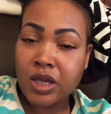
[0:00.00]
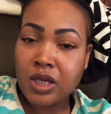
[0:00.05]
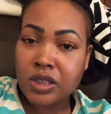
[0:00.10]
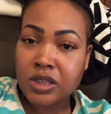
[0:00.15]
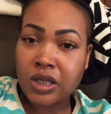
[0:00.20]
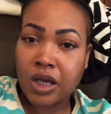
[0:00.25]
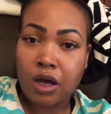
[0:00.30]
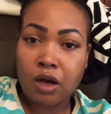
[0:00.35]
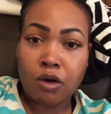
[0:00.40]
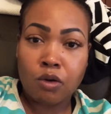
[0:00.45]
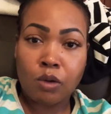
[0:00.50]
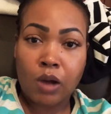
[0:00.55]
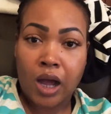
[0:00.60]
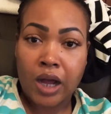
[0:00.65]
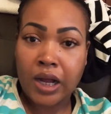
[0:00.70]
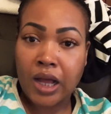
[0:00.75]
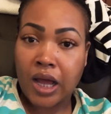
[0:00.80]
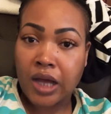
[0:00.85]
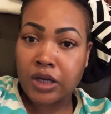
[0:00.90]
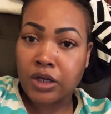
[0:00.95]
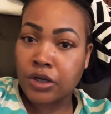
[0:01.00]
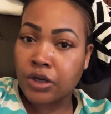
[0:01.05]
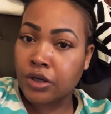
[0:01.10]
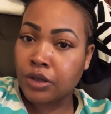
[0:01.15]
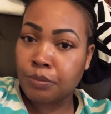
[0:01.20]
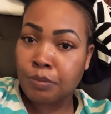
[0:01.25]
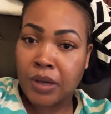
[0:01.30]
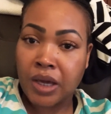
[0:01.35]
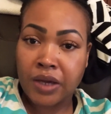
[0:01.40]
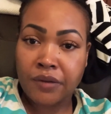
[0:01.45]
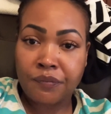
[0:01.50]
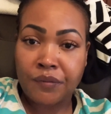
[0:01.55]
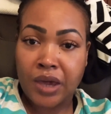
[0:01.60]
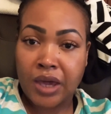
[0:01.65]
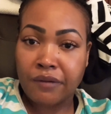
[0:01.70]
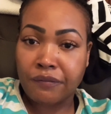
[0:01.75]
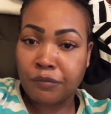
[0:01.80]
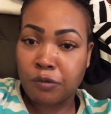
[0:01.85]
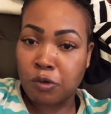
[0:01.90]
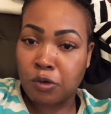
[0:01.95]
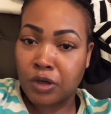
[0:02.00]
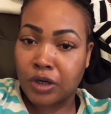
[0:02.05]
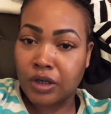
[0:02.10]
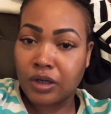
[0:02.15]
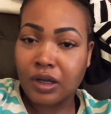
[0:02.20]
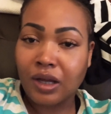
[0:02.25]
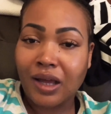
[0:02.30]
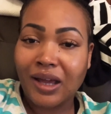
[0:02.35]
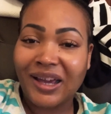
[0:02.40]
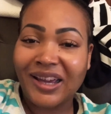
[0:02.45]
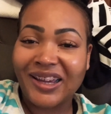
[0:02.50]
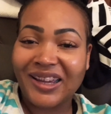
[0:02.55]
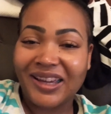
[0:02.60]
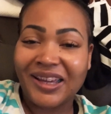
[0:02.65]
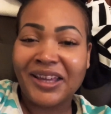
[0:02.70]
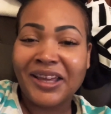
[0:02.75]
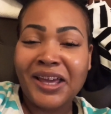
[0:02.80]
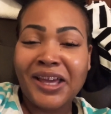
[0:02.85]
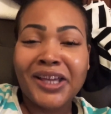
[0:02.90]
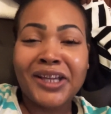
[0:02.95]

So I got good back fat for her.